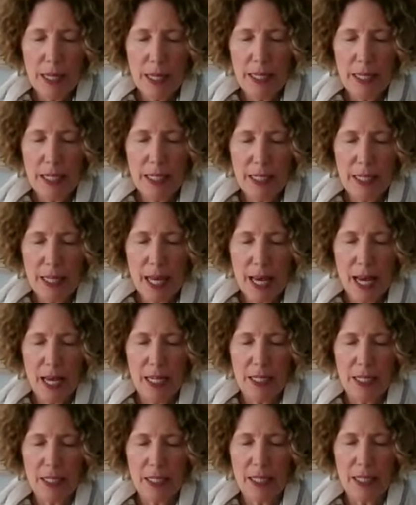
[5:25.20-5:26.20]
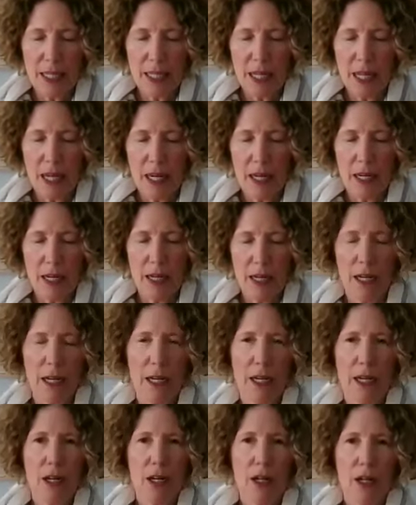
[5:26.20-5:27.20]
is that, uh,
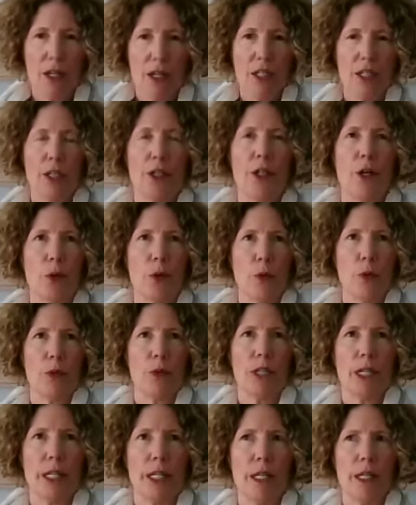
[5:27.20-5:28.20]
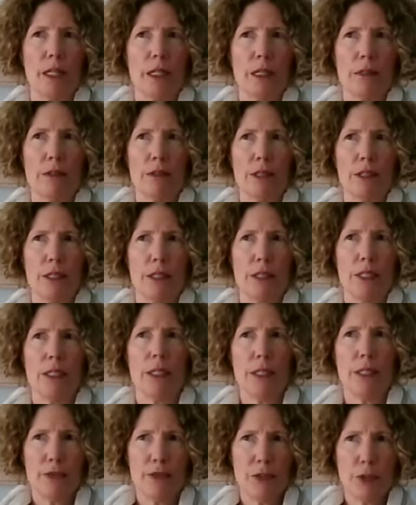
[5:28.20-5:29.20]
you know, we're going to,
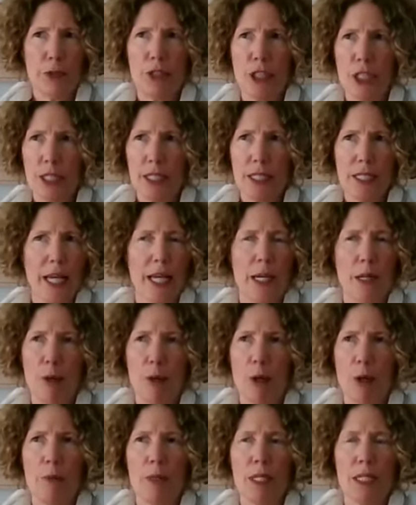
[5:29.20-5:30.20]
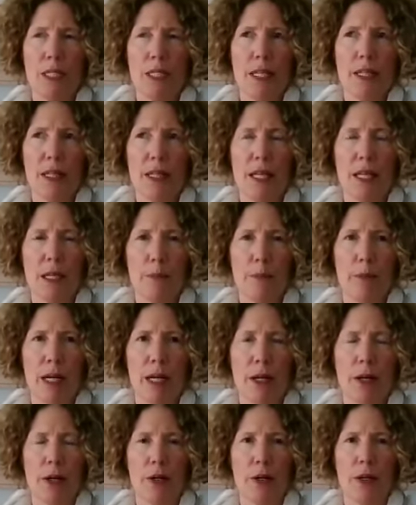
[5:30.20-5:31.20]
if you just take a moment to think
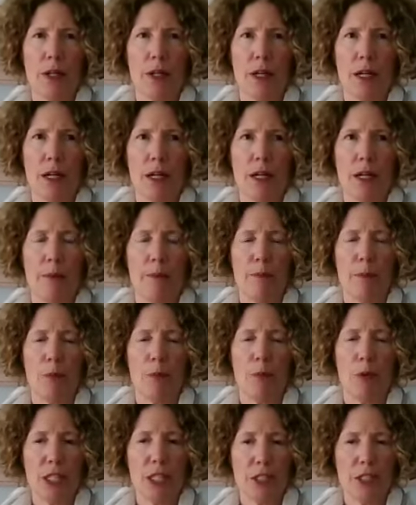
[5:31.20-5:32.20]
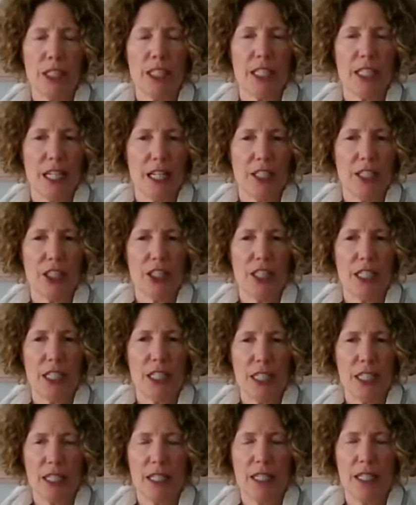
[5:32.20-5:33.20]
about um, what your intention
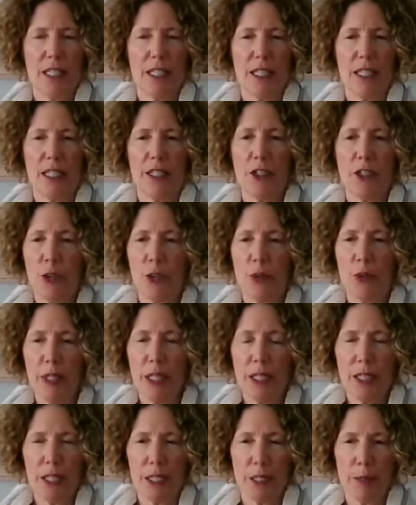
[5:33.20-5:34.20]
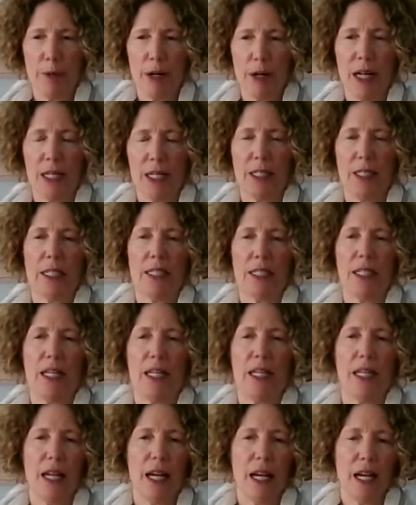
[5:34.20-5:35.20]
is in doing this practice,
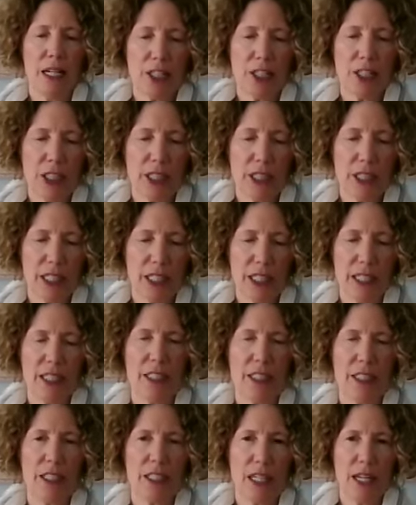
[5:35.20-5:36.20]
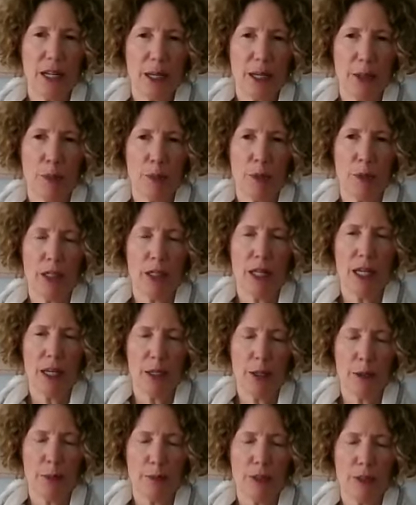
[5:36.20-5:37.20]
it actually each time will
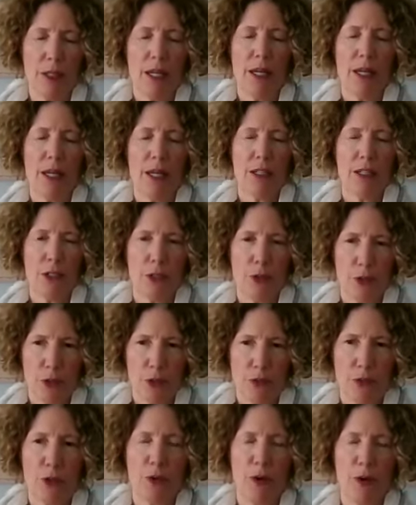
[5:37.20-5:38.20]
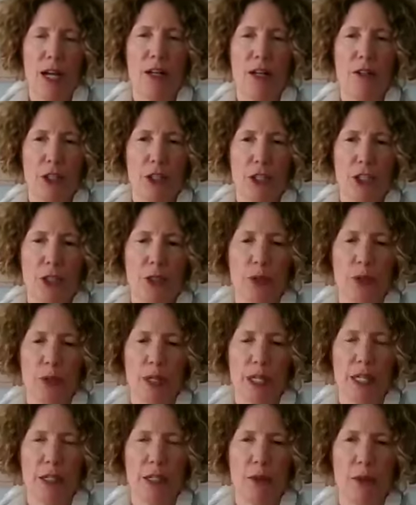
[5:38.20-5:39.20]
help sort of ground you
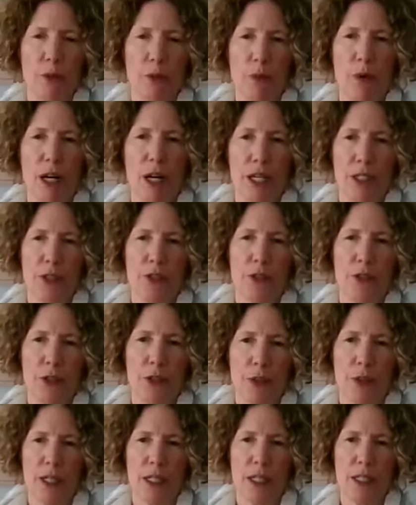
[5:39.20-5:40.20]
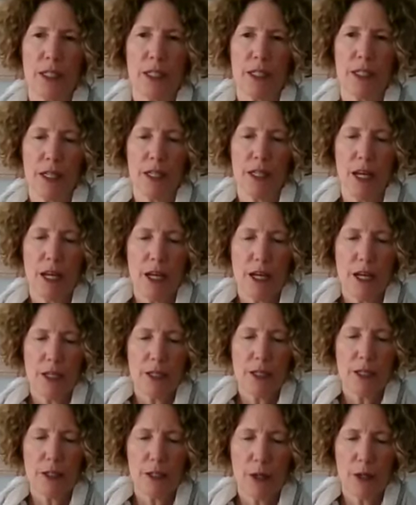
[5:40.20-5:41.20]
in why you do this.
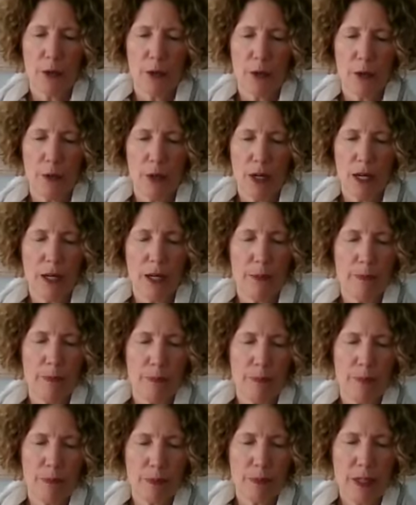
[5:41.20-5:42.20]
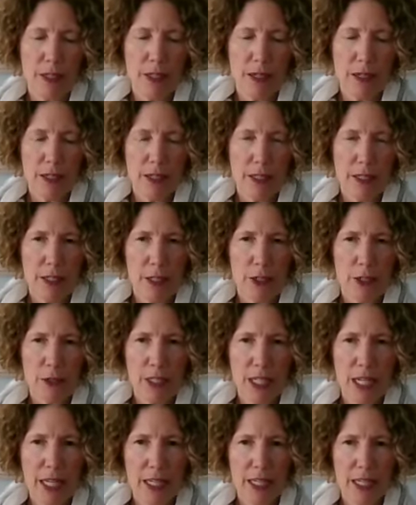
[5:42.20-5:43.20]
So, um, you know,
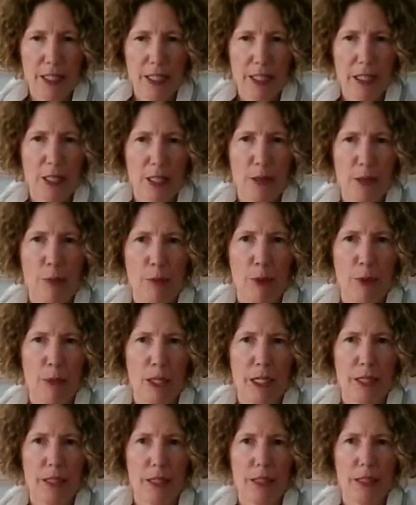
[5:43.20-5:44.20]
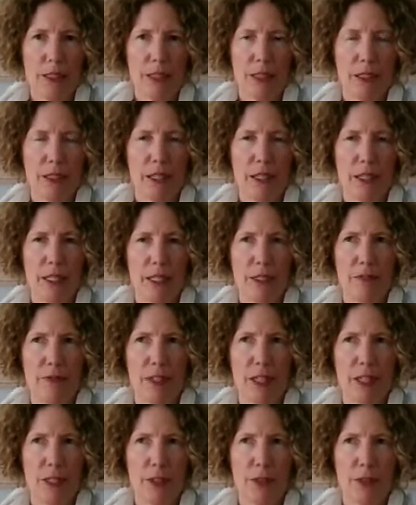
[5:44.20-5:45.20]
taking just a moment to kind of
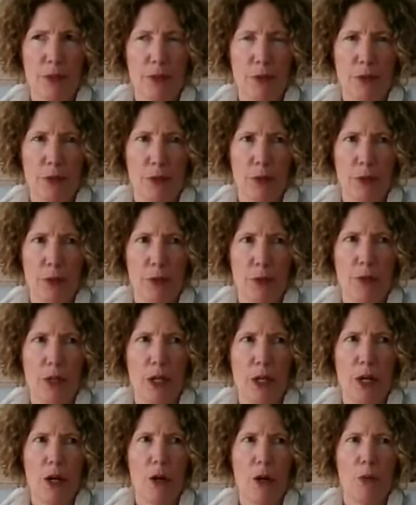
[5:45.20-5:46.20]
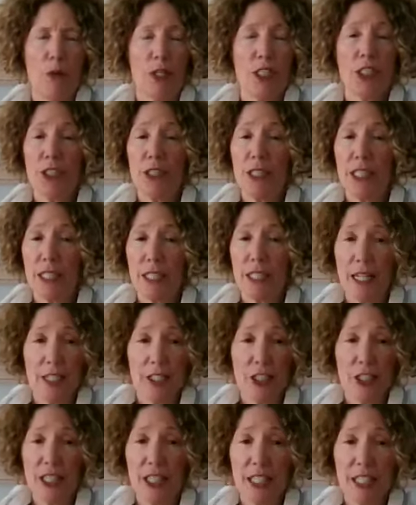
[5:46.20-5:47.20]
think through what's your
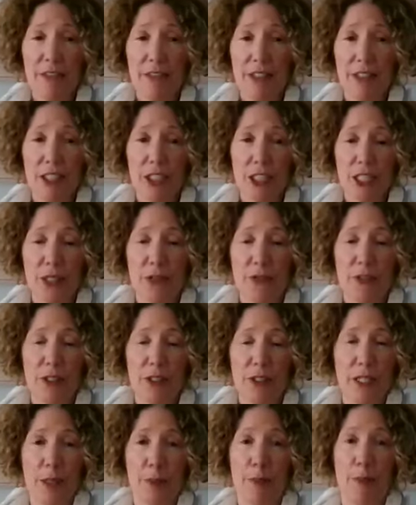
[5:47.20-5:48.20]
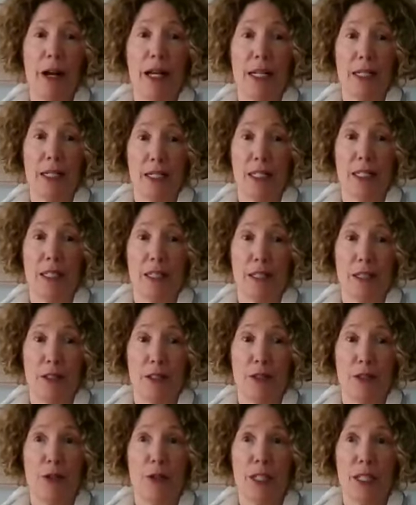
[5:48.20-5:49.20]
intention, even just for this practice.
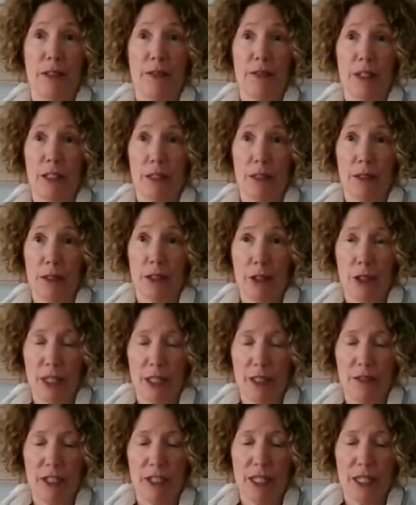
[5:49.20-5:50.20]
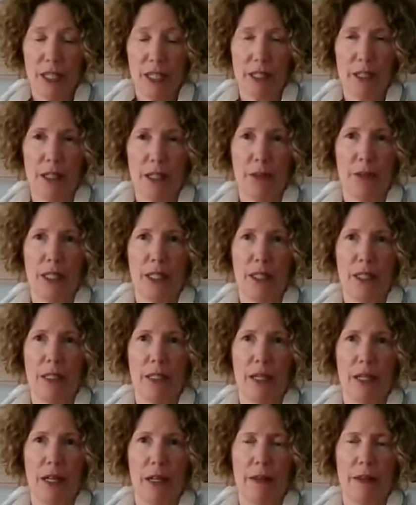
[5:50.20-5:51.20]
You could even you could even narrow it
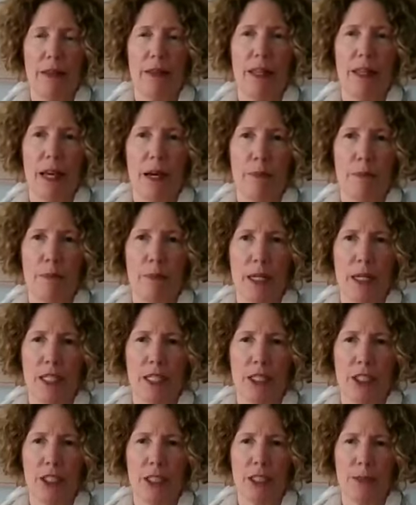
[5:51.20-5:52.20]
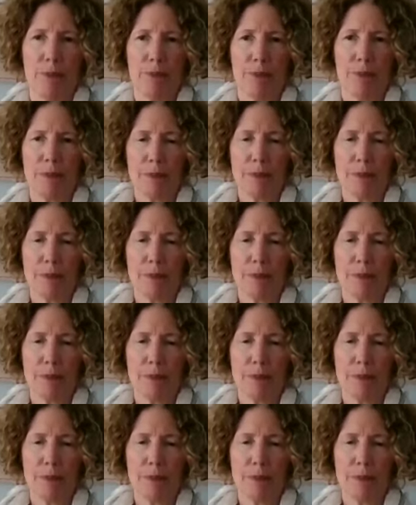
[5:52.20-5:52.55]
uh, that much.